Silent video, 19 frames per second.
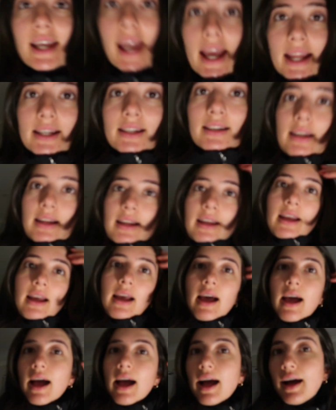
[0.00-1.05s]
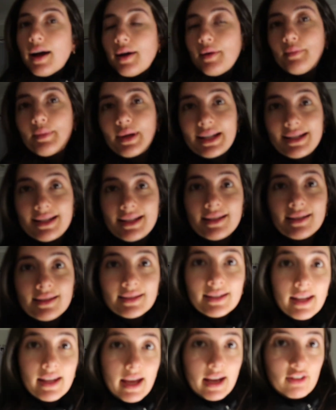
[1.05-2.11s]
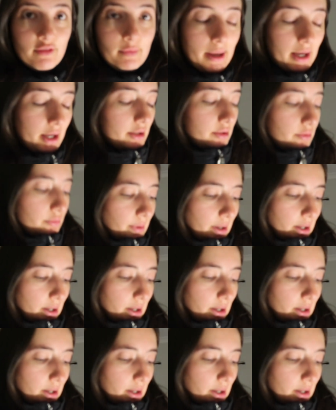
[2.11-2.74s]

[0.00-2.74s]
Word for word: again, um, but I didn't get out of bed because